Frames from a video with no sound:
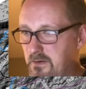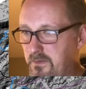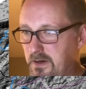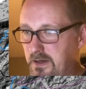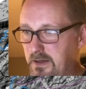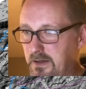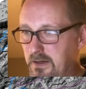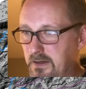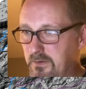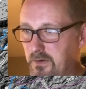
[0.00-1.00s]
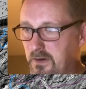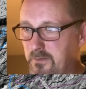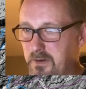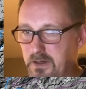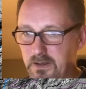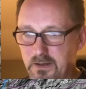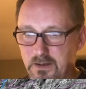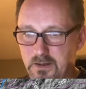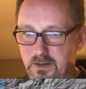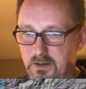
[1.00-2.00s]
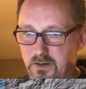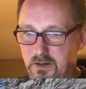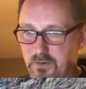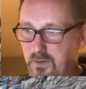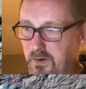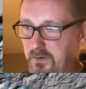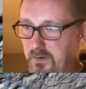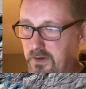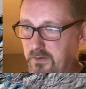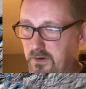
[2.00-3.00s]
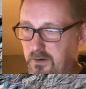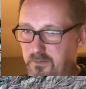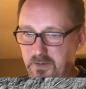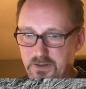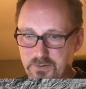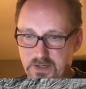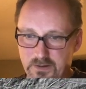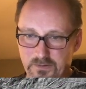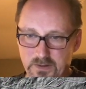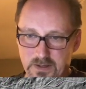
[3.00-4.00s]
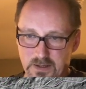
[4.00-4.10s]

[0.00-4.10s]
If I turn off my contours and I turn off my trails,